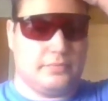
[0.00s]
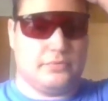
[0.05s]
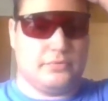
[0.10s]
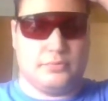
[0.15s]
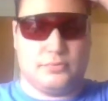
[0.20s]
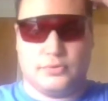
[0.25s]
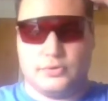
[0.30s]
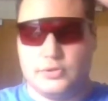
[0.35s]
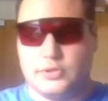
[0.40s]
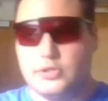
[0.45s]
to
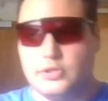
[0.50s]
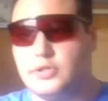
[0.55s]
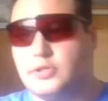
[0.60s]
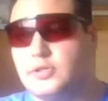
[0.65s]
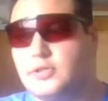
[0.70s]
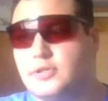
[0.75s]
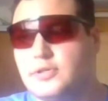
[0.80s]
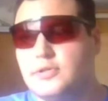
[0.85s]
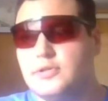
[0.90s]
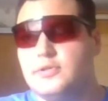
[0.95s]

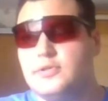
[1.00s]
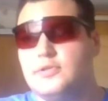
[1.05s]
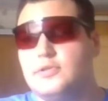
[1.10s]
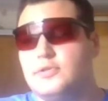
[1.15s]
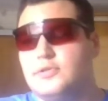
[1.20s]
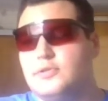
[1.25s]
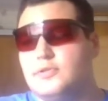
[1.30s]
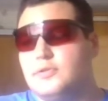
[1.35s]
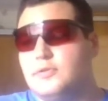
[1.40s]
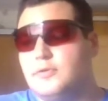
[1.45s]

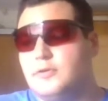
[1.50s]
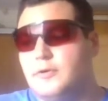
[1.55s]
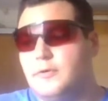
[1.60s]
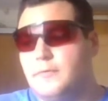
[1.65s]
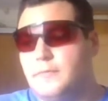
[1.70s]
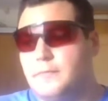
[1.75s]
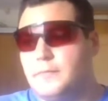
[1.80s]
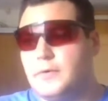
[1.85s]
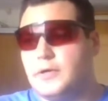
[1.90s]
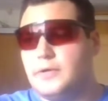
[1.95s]
me.
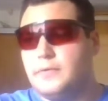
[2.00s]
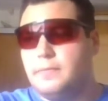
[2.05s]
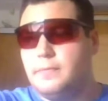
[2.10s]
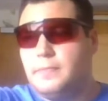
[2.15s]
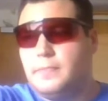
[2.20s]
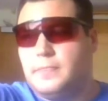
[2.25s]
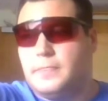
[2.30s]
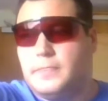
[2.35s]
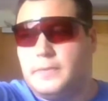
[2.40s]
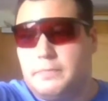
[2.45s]
But
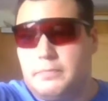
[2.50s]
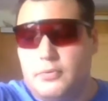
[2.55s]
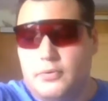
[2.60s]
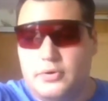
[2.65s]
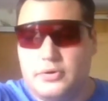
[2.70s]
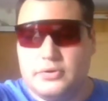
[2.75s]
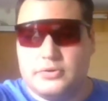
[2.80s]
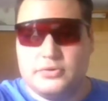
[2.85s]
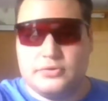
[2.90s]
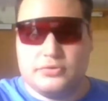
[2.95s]
the
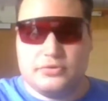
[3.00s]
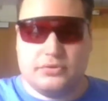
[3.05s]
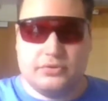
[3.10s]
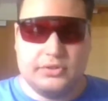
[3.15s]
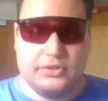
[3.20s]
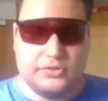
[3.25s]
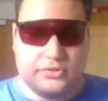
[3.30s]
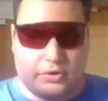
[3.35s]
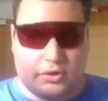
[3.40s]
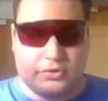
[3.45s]
point is,
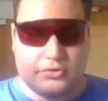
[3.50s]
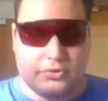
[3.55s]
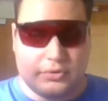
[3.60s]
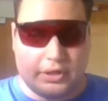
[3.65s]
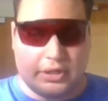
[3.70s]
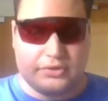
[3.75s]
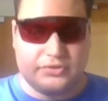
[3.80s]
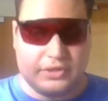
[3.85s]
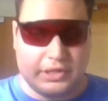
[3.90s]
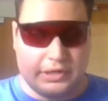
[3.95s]
this also
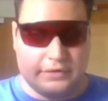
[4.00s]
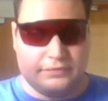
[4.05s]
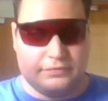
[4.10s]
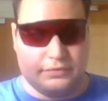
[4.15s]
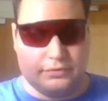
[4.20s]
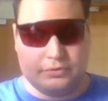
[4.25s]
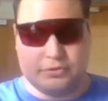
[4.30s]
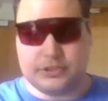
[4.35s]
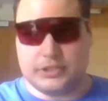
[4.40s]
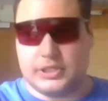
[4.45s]
has a
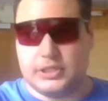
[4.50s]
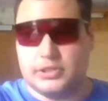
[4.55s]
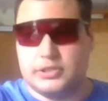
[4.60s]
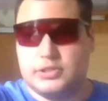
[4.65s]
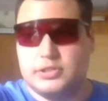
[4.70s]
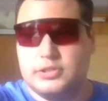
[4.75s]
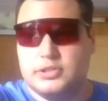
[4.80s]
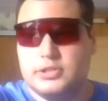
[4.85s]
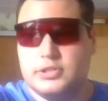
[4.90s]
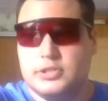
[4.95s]
headphone jack.
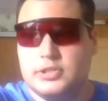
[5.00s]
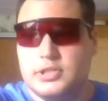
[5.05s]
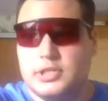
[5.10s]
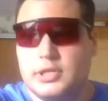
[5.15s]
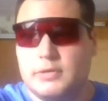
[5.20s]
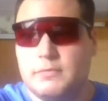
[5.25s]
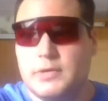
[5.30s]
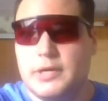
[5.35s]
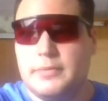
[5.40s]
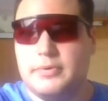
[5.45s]

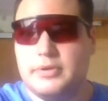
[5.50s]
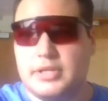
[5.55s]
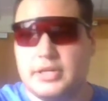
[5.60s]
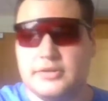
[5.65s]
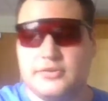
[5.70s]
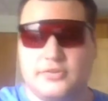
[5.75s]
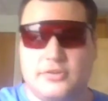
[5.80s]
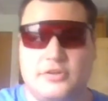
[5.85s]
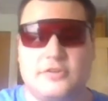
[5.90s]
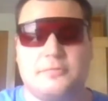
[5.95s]
And maybe
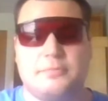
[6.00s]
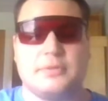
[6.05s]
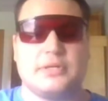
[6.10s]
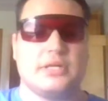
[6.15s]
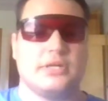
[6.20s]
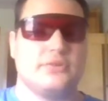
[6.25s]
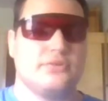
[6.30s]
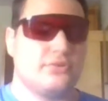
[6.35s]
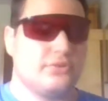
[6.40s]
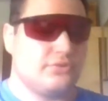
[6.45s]
that's just
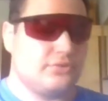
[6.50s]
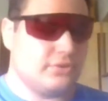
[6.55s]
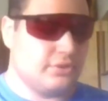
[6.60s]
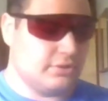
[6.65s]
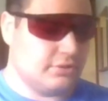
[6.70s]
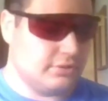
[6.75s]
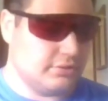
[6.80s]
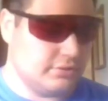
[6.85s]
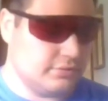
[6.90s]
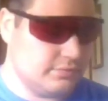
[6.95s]
because it's
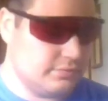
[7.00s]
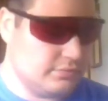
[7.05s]
a